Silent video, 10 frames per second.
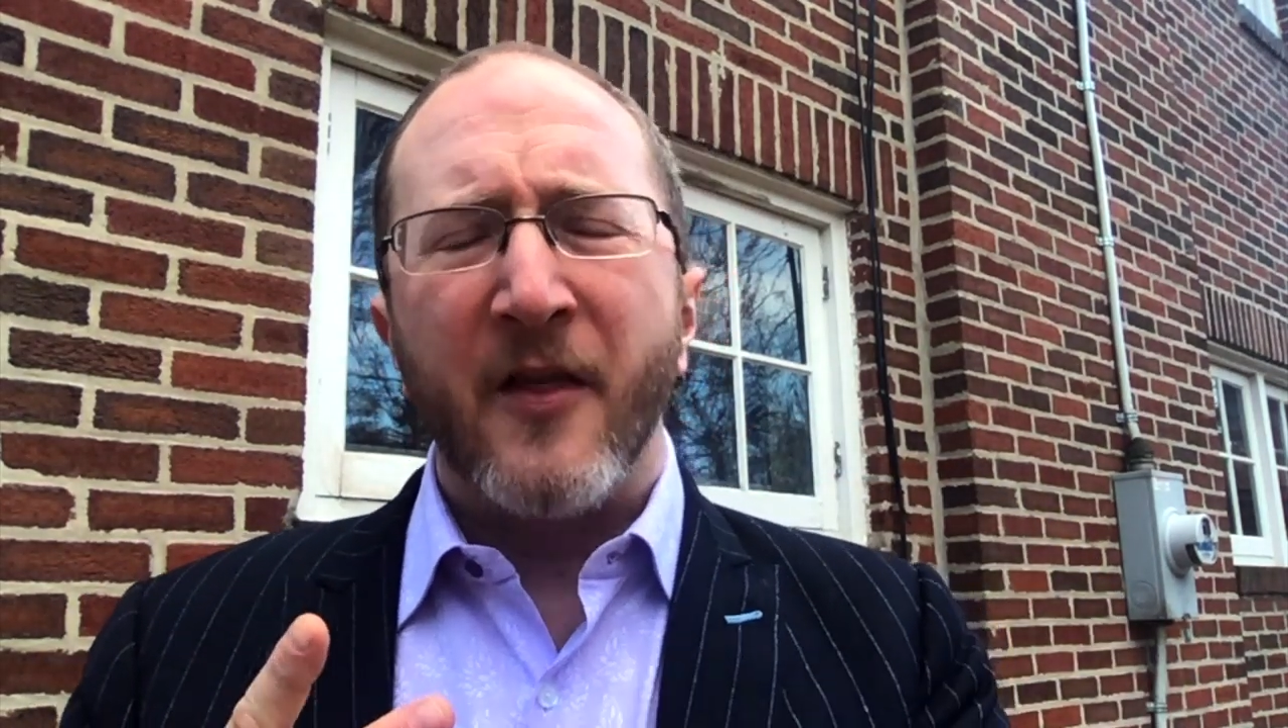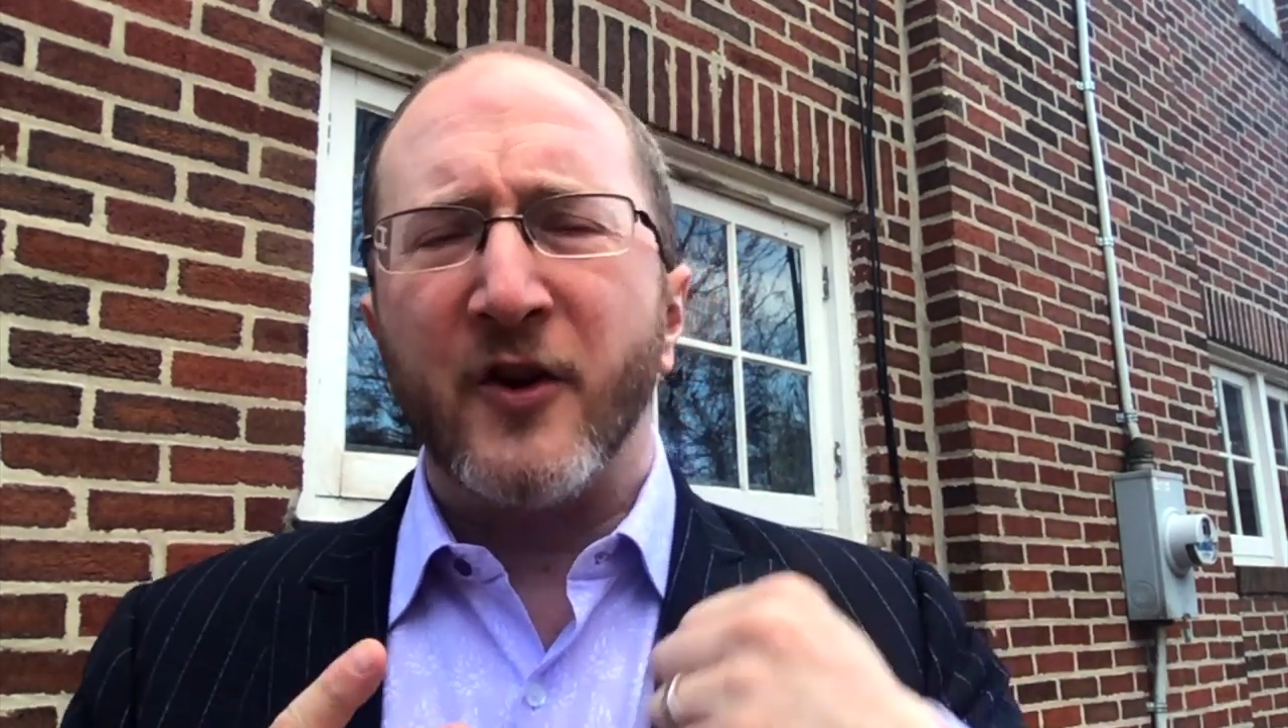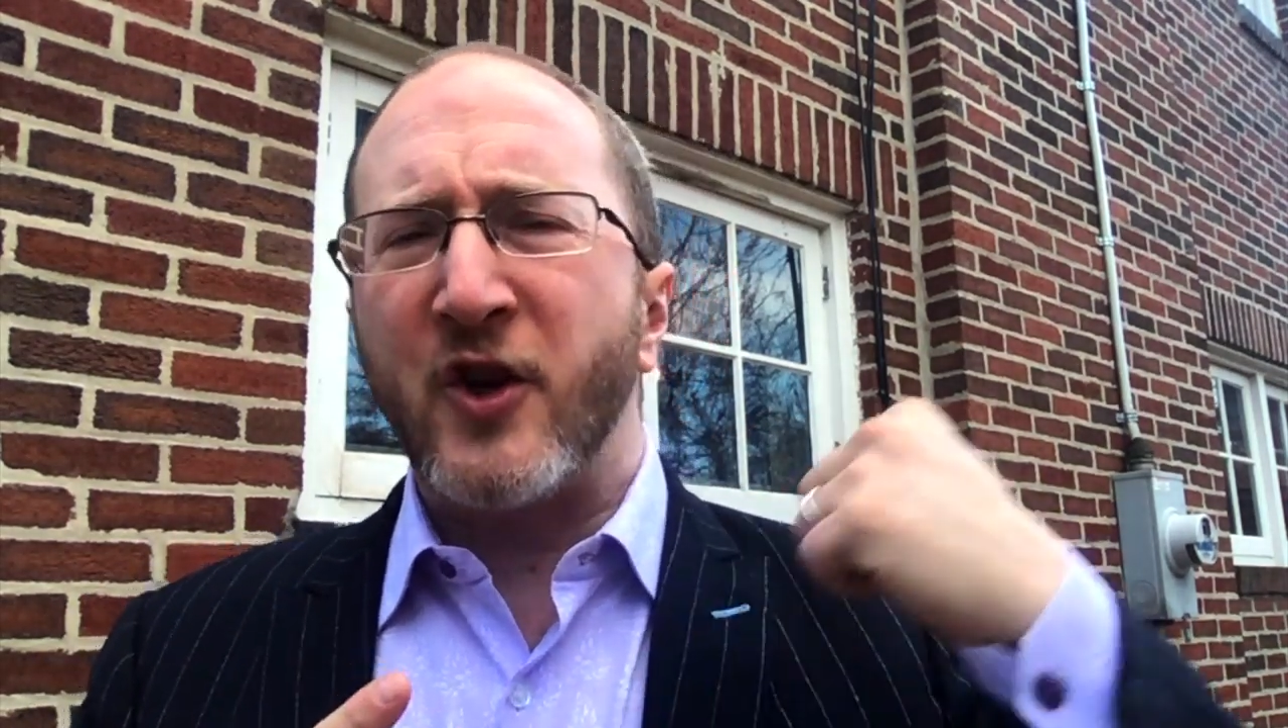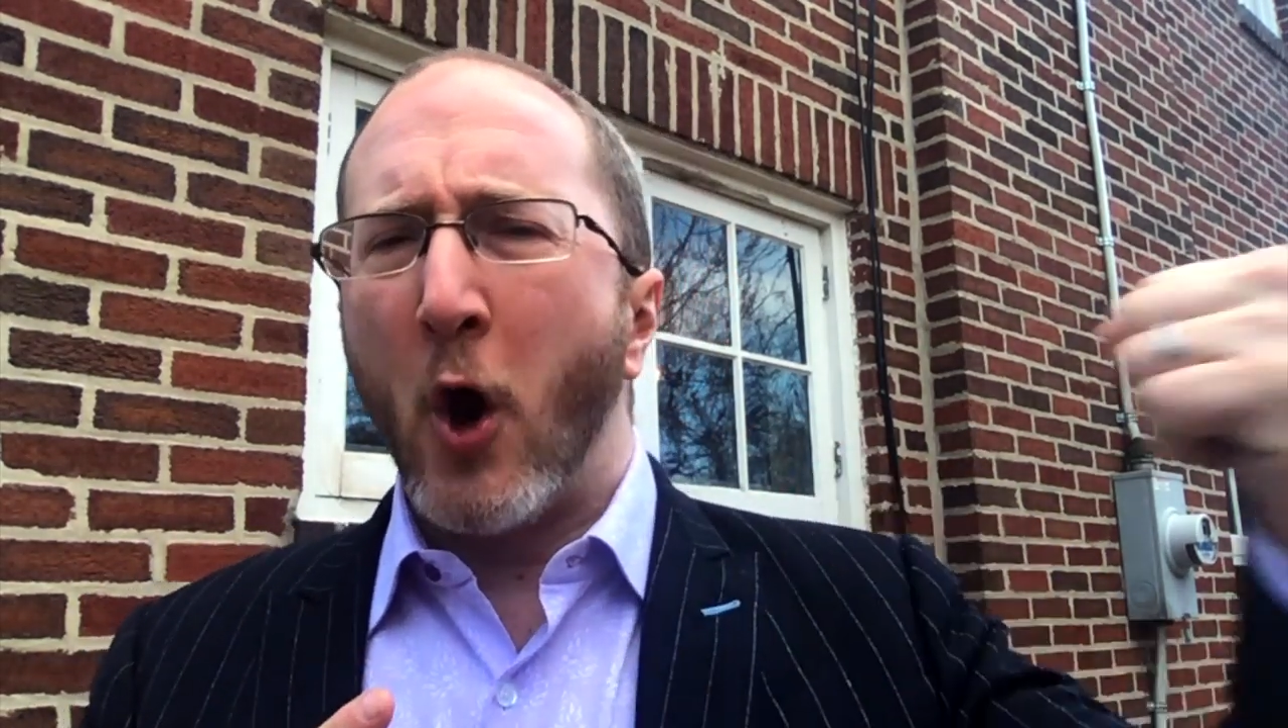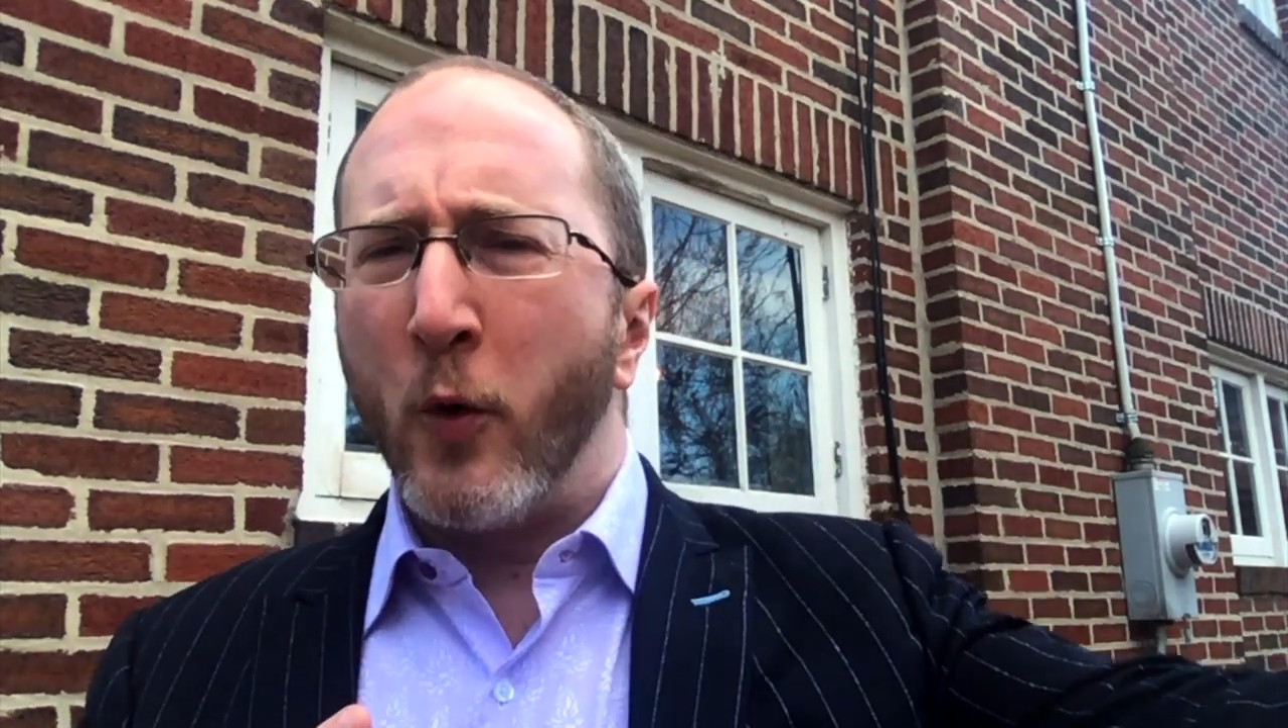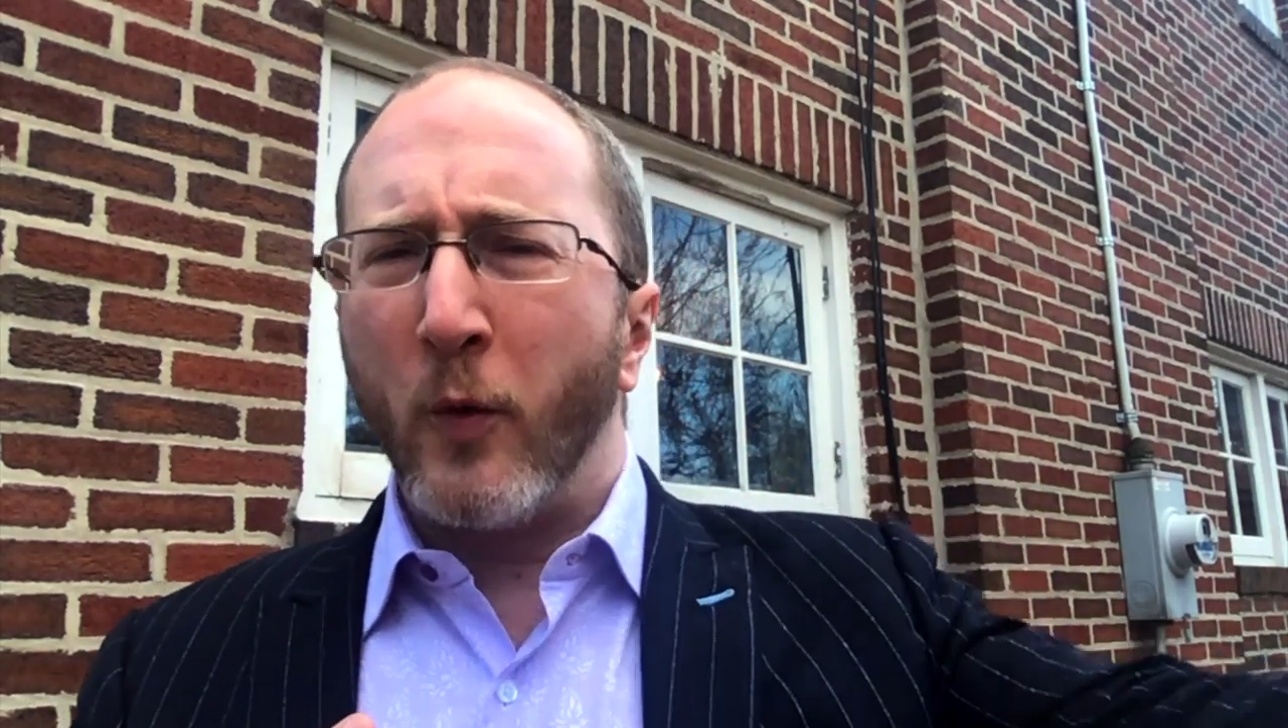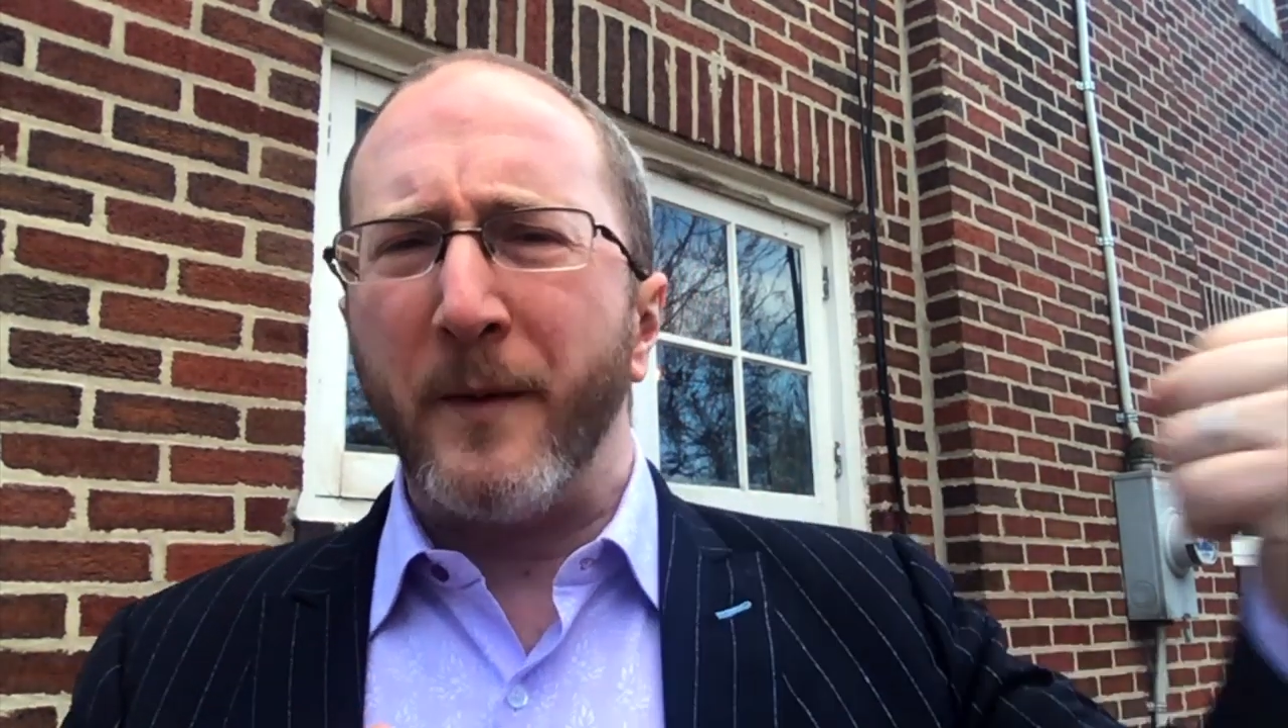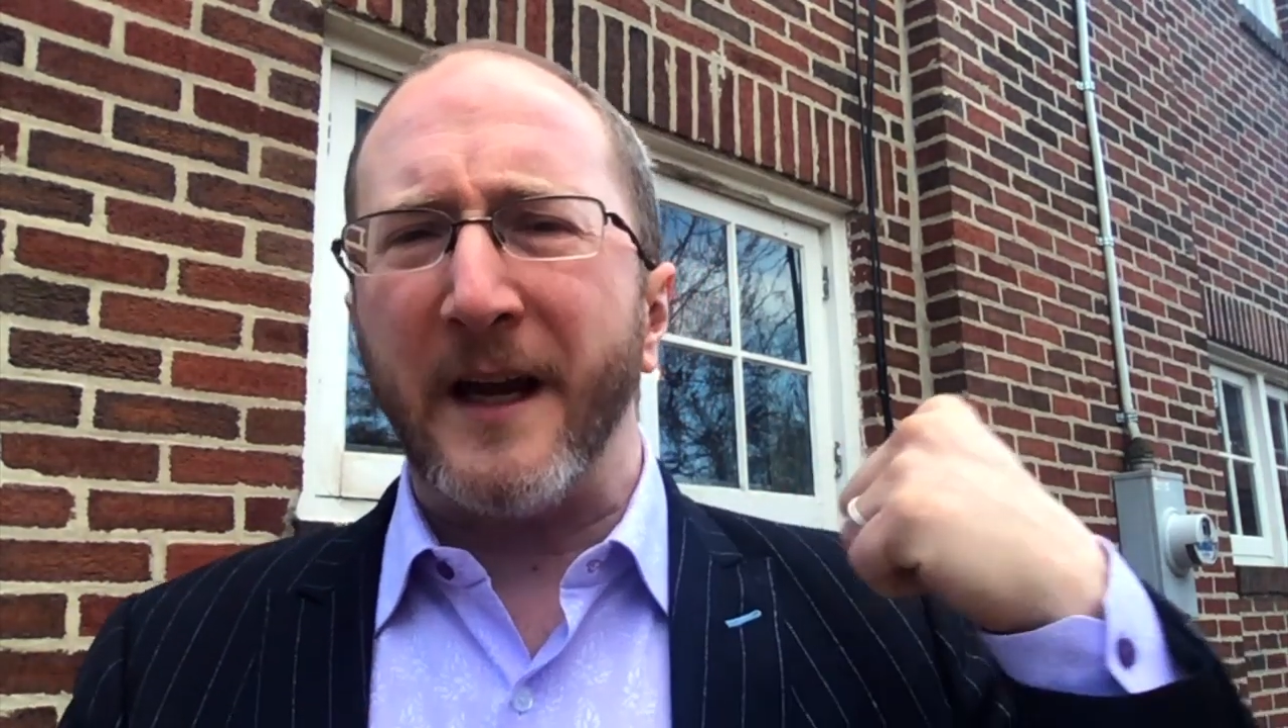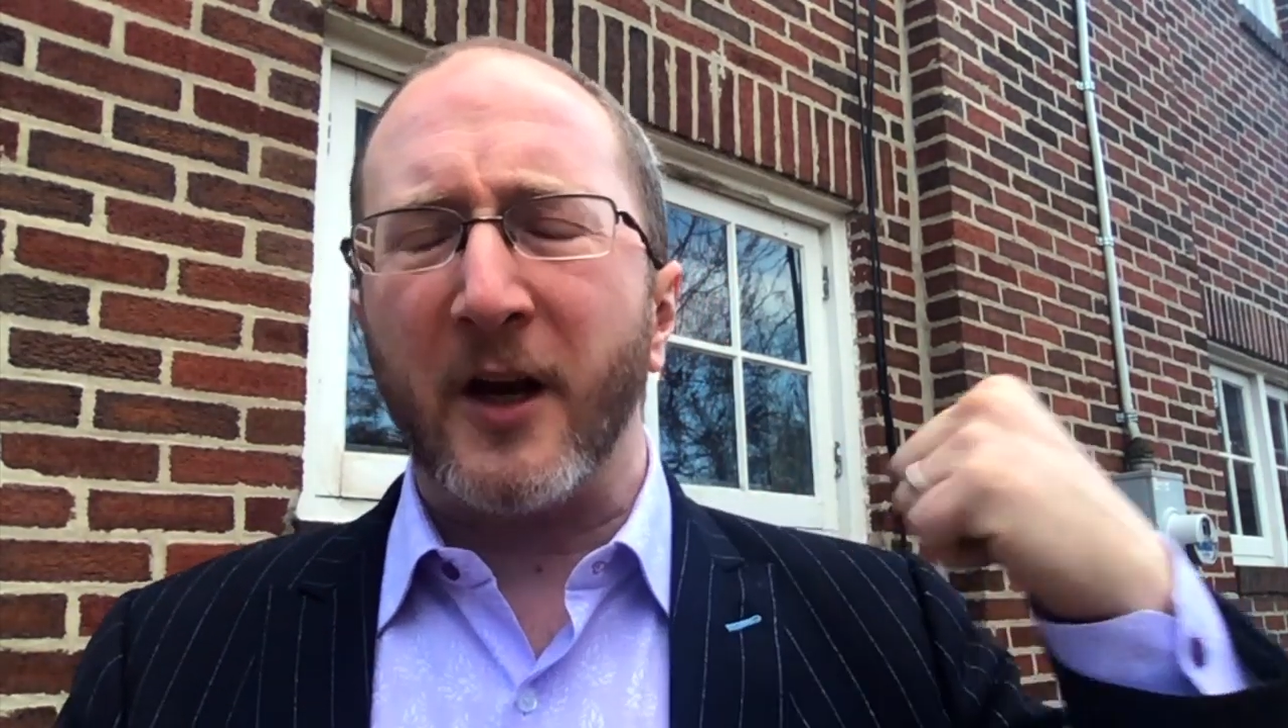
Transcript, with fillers: the tone will be